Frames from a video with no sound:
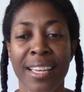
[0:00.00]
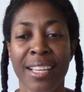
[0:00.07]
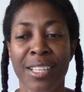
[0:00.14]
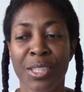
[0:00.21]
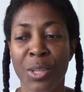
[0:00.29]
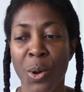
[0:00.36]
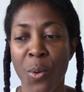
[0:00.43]

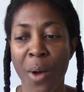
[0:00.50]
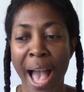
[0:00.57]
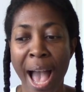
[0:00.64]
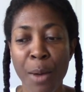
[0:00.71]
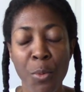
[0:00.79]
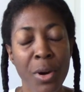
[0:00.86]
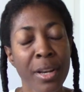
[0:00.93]
So
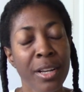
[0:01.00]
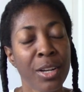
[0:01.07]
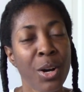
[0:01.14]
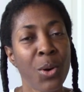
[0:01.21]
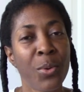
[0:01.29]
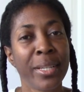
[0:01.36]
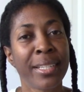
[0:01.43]
I want to
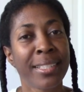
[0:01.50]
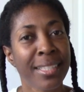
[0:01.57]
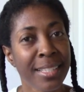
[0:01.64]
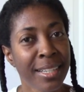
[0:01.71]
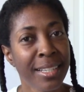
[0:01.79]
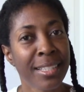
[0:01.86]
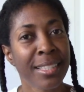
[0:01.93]
go and
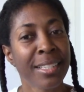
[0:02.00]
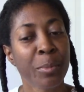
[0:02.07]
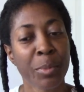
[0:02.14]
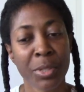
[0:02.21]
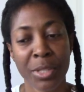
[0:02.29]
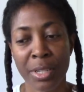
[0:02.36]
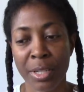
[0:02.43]
discuss this
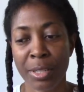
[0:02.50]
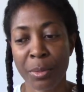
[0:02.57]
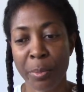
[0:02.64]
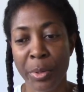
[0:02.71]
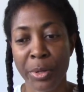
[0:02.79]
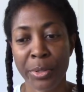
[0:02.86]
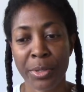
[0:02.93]
particular
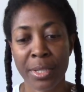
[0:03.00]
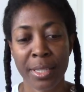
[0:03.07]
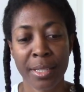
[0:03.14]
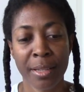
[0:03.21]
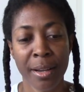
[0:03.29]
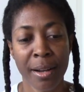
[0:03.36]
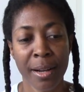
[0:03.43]

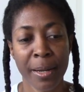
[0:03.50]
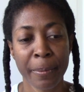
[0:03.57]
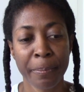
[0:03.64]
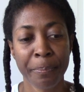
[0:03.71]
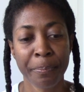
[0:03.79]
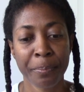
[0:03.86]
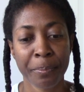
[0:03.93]
person,
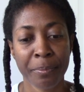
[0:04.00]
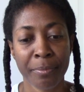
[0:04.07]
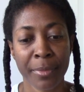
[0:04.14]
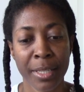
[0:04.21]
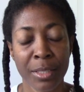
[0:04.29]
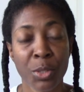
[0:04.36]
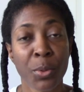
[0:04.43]

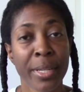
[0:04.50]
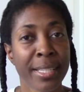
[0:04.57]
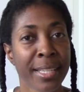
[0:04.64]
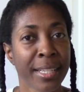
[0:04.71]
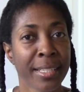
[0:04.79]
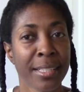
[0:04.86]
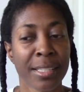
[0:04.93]

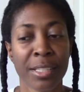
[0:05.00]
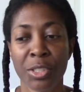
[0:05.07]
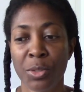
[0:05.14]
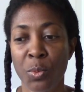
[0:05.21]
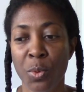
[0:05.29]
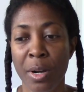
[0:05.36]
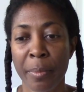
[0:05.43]
22nd
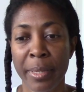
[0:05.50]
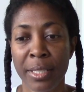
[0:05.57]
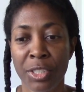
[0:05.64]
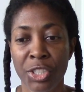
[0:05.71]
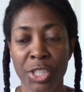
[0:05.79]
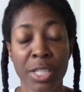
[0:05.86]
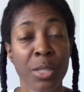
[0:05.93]
Century Woman.
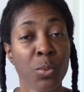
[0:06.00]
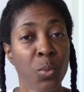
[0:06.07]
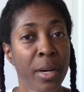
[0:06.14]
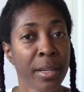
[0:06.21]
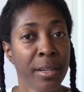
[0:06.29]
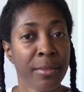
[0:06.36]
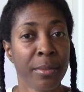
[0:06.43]
She's
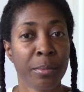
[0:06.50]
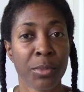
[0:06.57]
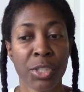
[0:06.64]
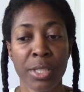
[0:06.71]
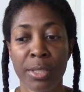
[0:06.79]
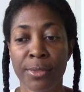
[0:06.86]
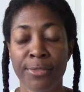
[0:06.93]
one of them.
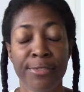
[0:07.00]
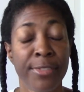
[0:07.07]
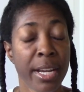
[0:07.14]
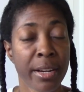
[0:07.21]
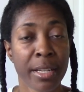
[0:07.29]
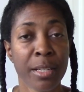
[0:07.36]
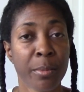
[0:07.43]
She's
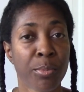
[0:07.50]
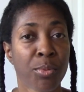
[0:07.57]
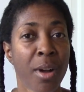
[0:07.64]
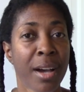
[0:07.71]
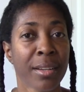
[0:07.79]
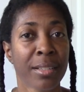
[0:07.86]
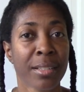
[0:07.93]
very good
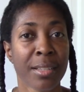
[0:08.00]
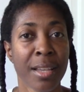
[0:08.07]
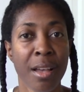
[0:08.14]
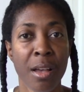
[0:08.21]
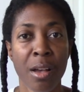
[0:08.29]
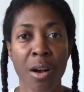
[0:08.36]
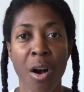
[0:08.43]
products,
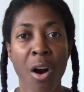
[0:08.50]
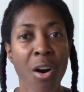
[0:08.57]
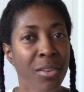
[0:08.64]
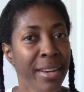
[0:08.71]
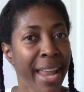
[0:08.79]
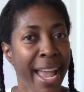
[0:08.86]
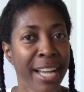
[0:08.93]

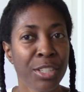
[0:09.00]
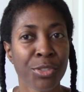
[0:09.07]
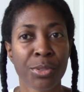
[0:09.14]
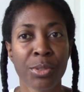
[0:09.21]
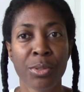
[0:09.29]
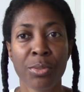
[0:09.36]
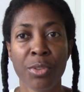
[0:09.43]
all
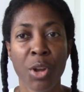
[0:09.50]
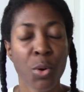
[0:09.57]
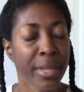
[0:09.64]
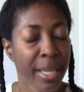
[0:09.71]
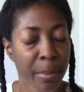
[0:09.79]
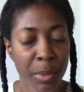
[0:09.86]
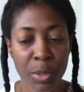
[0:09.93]
natural, no
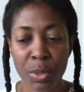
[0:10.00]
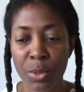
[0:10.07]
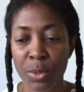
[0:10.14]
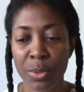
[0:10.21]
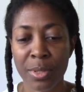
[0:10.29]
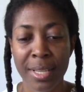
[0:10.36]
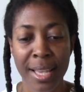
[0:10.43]

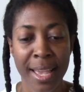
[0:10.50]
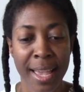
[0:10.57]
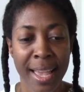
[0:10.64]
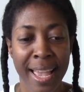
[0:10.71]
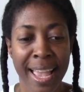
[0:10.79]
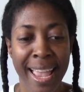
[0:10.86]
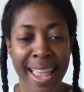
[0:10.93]
chemicals,
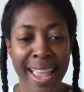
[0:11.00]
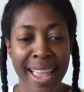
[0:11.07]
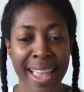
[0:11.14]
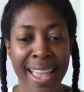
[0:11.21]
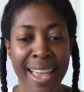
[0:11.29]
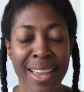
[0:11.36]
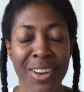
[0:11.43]

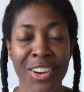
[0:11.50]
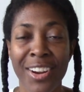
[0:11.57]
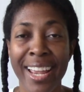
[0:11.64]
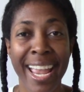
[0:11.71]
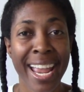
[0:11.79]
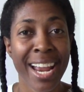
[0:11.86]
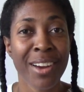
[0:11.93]
and her
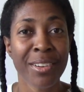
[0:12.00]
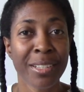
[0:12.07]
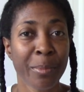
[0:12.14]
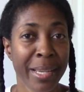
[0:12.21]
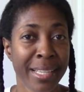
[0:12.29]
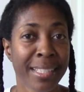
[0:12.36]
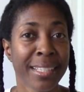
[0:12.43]
hair is
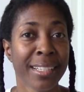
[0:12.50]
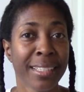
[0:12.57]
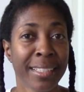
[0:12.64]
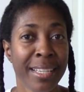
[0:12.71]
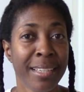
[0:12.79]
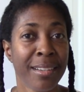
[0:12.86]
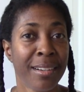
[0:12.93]

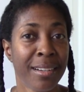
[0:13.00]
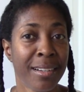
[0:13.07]
basically